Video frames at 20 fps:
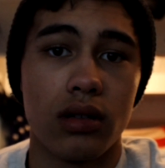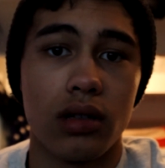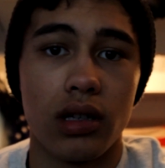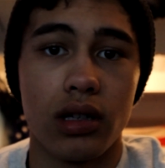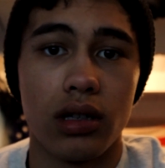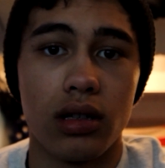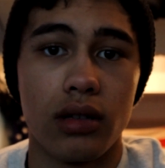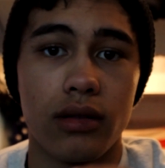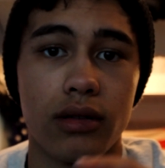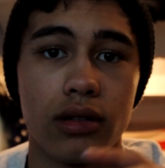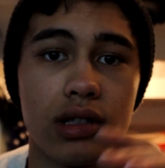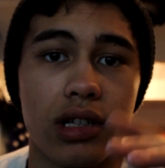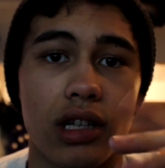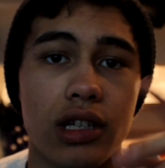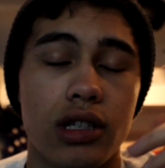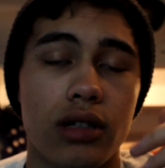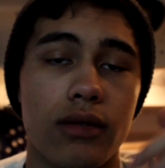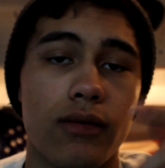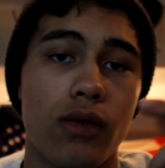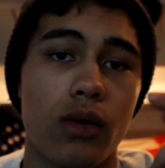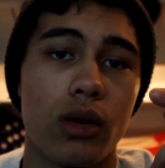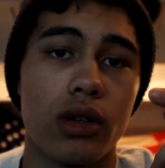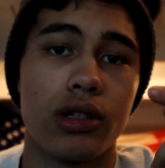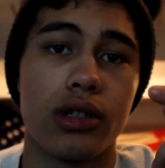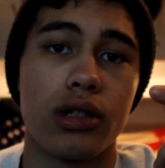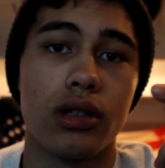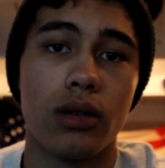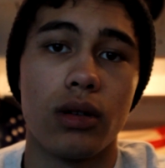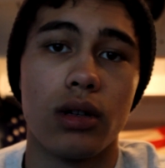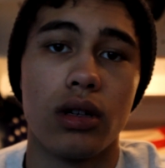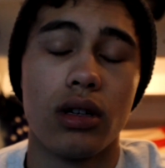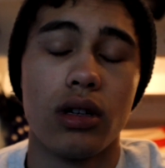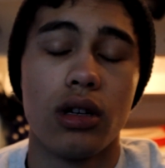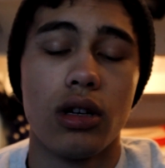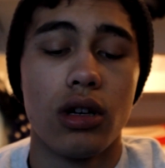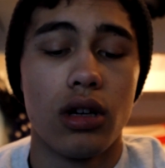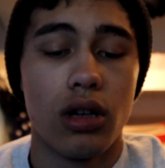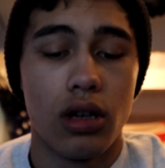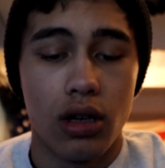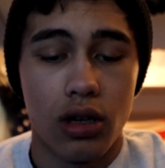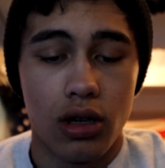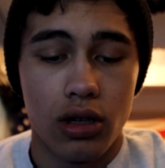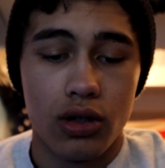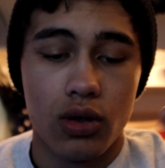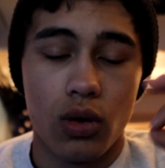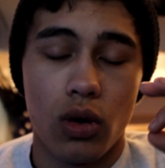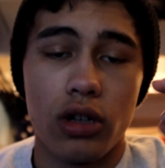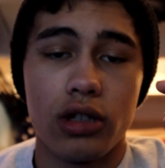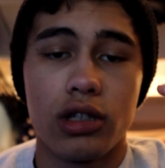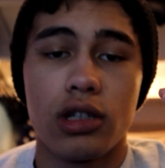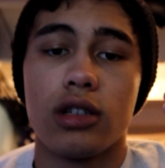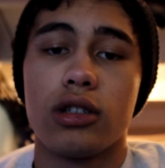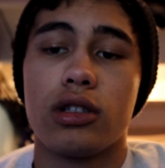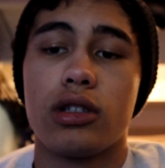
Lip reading: He's stationed in Fort Stewart, Georgia,